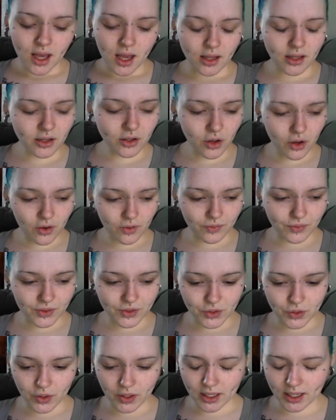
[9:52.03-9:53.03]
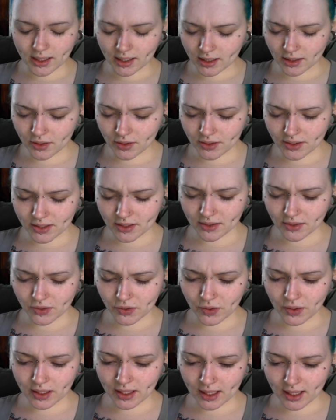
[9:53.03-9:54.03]
And I got off the toilet and I looked in the
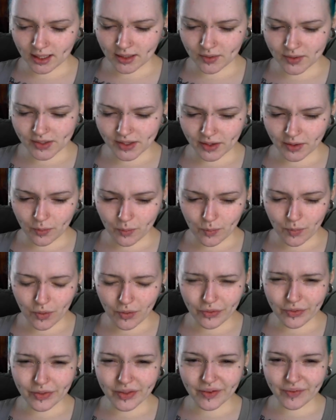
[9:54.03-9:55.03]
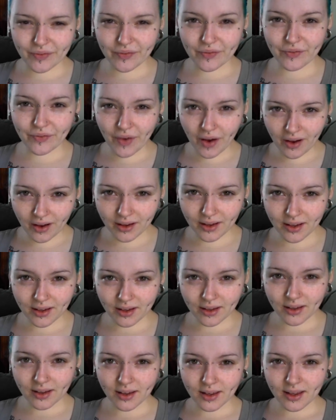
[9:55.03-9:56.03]
toilet and I was like, what the fuck
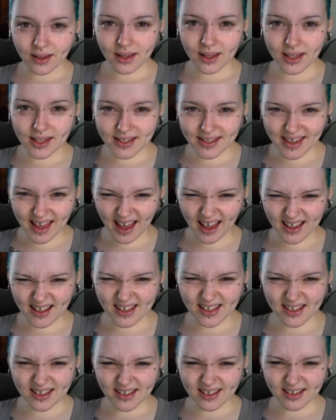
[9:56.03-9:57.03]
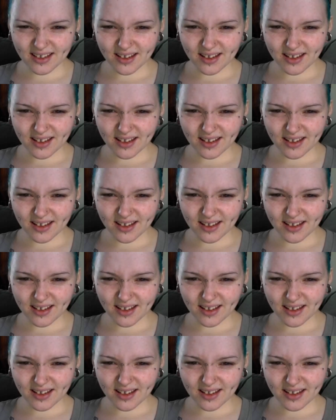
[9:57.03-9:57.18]
is that?